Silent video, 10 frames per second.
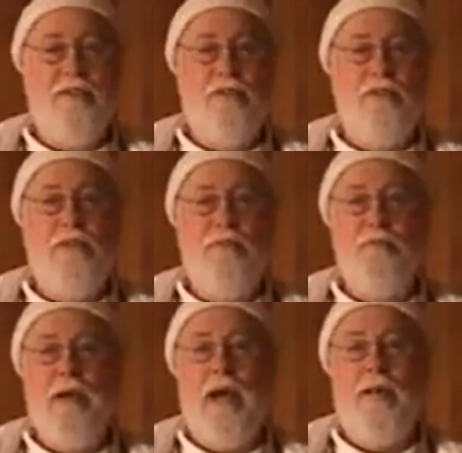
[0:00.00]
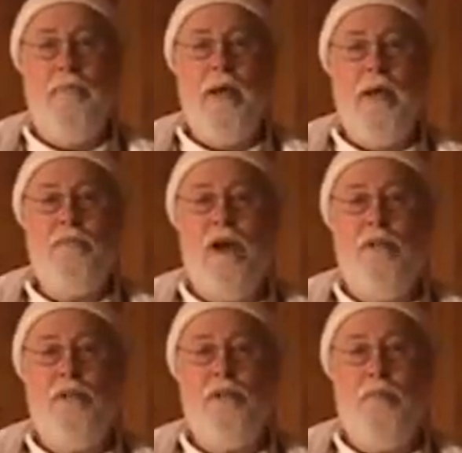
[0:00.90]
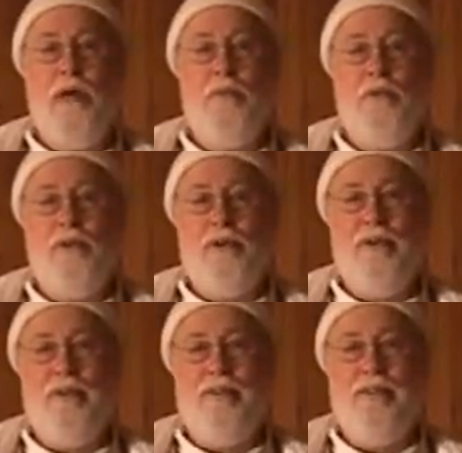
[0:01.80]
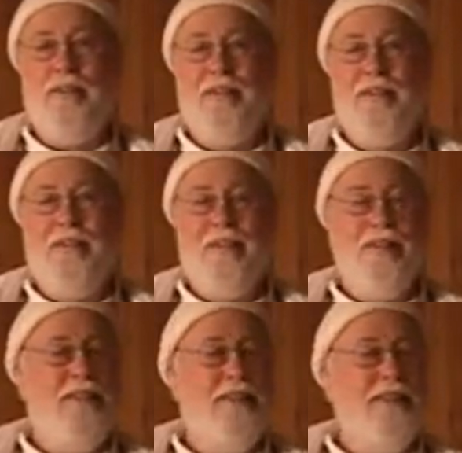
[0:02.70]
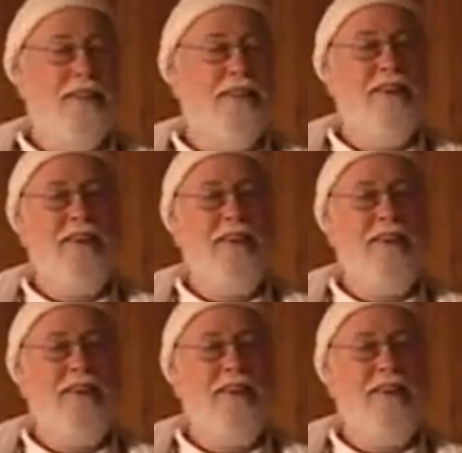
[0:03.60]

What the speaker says: Threw the baby out with the bathwater, huh?